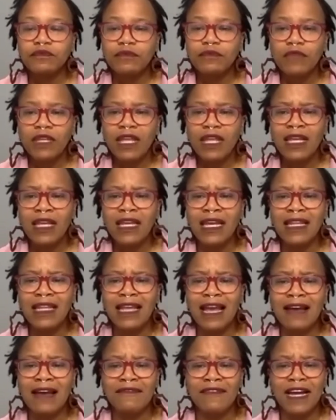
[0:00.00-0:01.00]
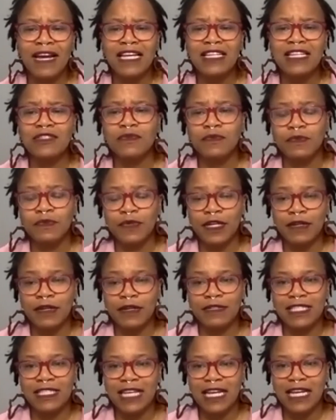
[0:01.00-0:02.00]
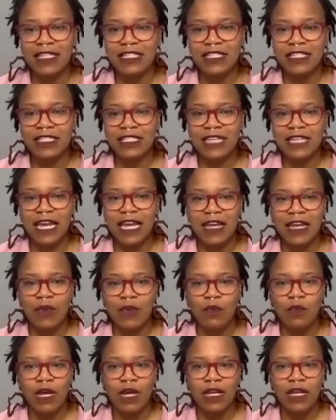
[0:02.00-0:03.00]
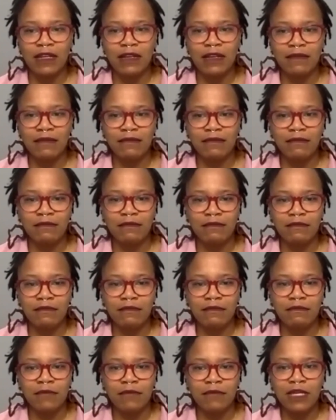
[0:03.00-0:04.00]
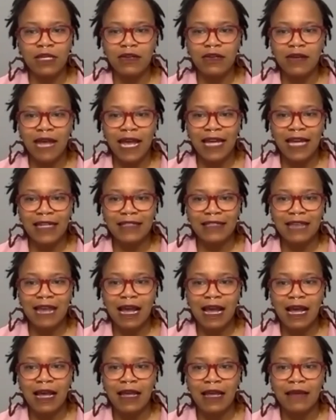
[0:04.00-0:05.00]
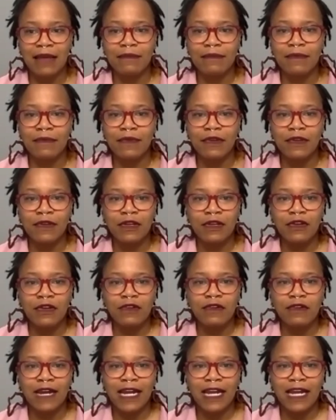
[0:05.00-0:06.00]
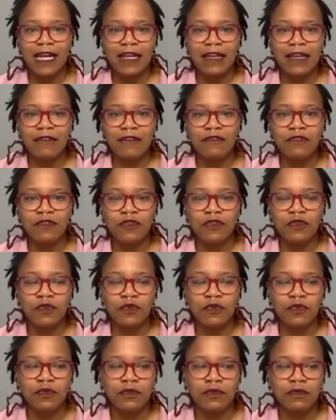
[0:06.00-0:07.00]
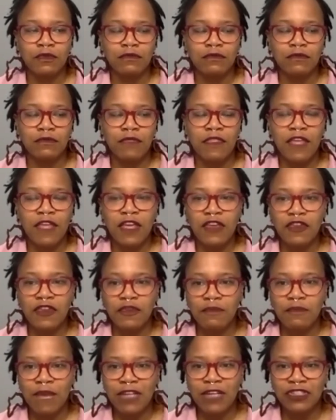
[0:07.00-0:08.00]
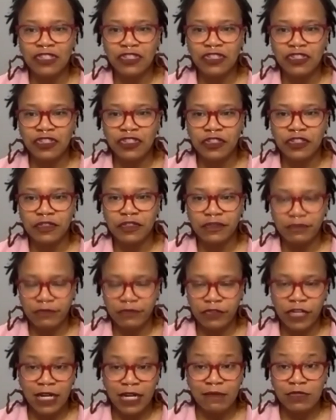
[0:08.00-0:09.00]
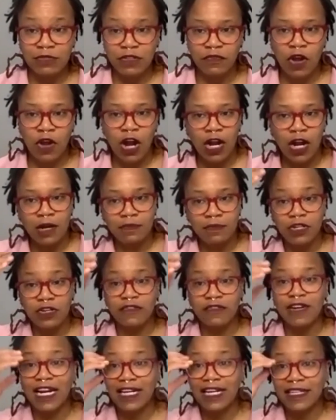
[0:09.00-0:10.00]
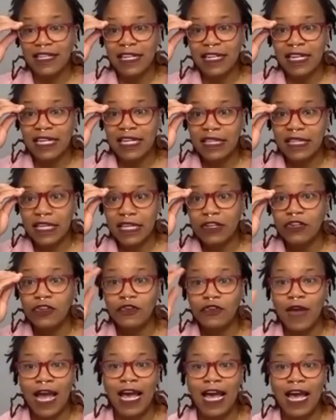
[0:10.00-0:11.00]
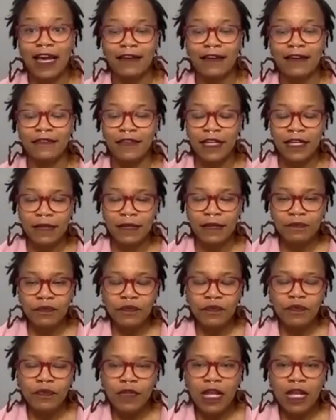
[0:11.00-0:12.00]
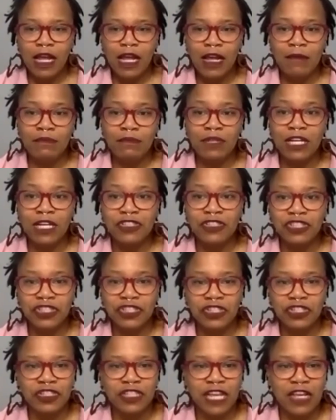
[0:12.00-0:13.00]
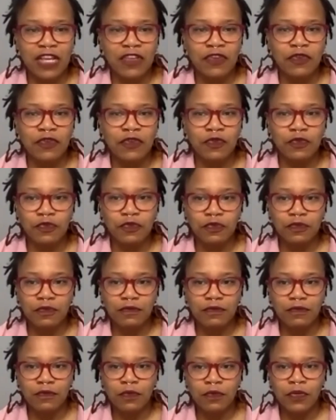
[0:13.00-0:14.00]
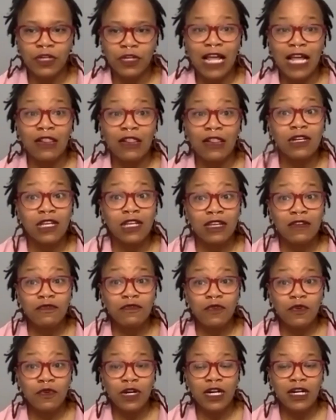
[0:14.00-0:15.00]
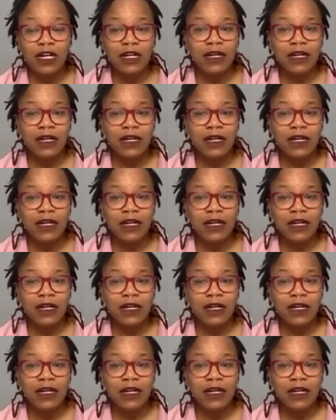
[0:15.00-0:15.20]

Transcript: Yeah, the advice, I would say just take it one meal at a time, right? If you think you measured your grams of carbs correctly and then you have a blood sugar that you were not looking for,